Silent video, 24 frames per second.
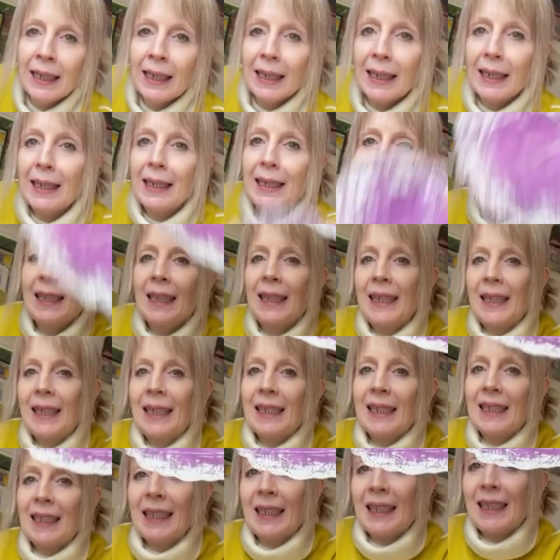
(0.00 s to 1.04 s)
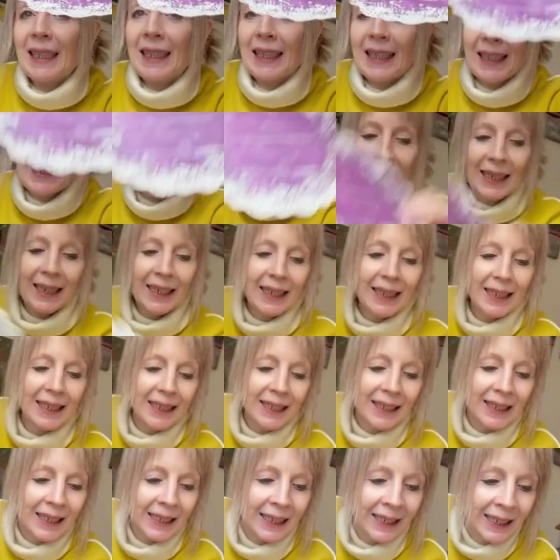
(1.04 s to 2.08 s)
and things like this
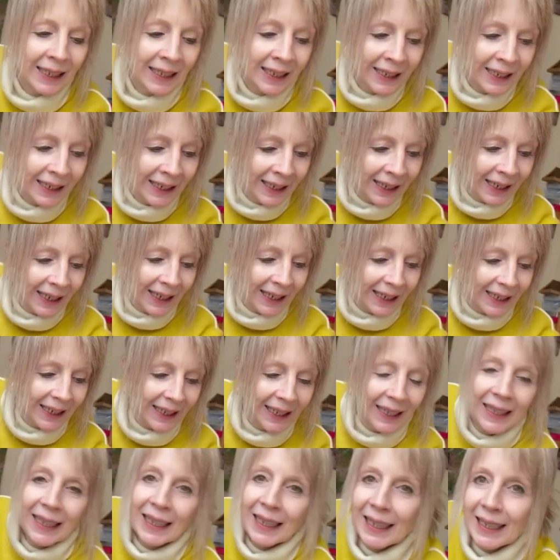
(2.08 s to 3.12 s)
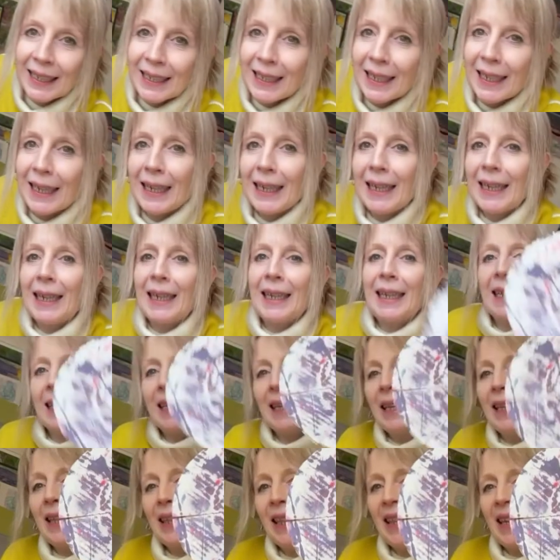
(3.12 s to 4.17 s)
and things like
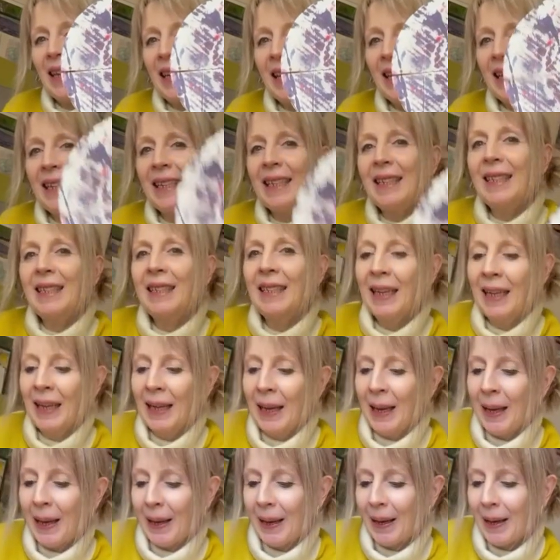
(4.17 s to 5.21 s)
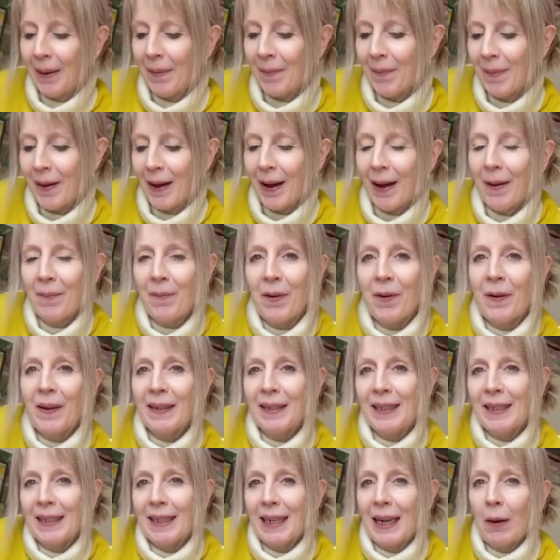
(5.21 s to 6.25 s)
this. I'm not,
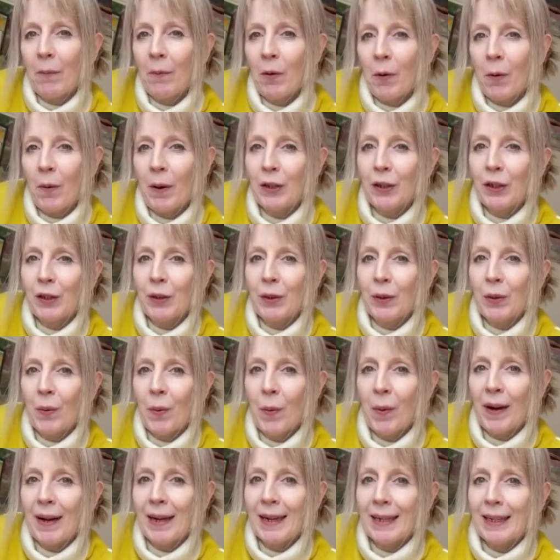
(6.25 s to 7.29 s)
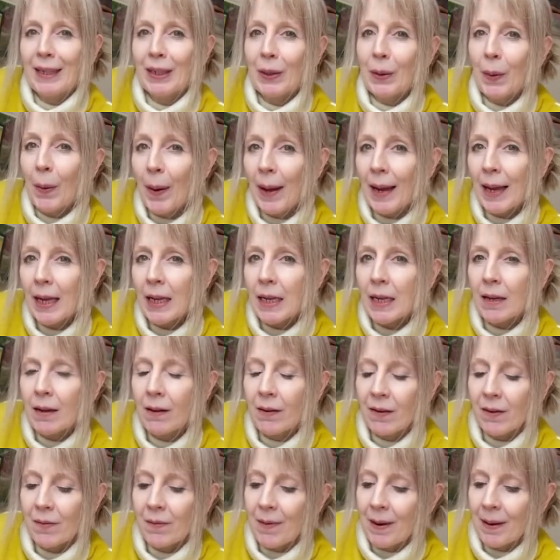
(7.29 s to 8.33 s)
as I say, I'm not quite sure where it's going
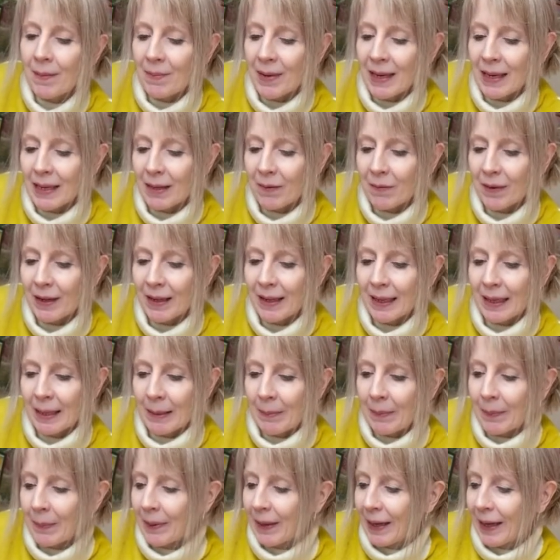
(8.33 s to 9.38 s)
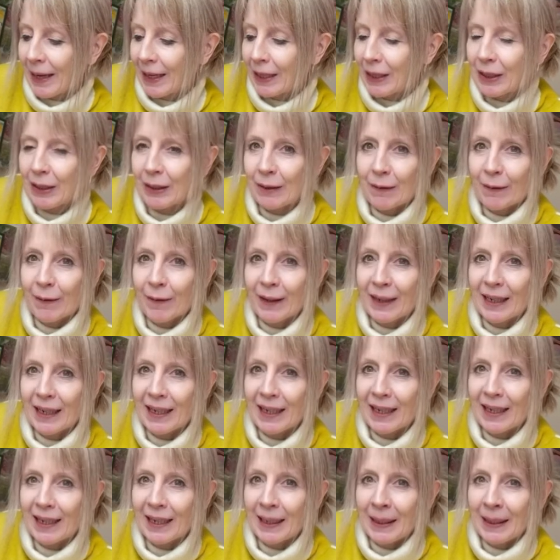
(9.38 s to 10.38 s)
or what I'm making with it, but I do find